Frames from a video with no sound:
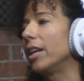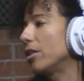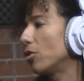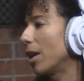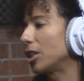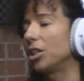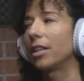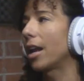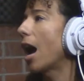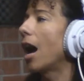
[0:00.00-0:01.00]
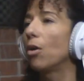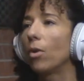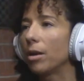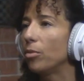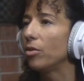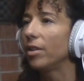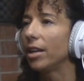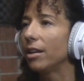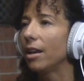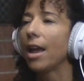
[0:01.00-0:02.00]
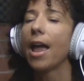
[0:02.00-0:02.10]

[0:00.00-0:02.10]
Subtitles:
in the direction that I want to move in.